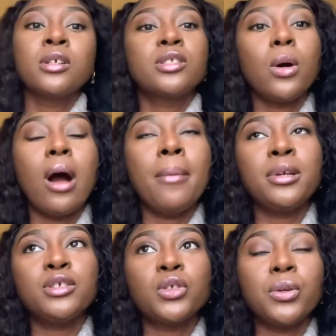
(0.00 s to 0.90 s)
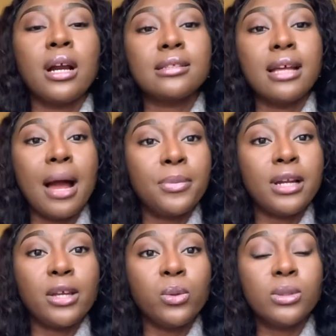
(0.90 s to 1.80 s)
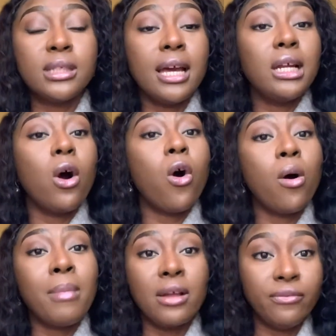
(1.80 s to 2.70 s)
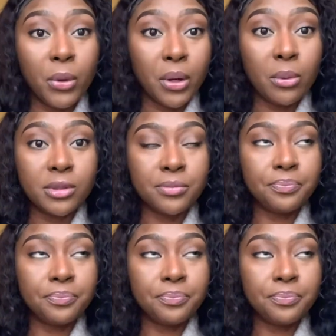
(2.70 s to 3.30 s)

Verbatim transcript: So I'm going to show you guys the app that I use to edit all my photos.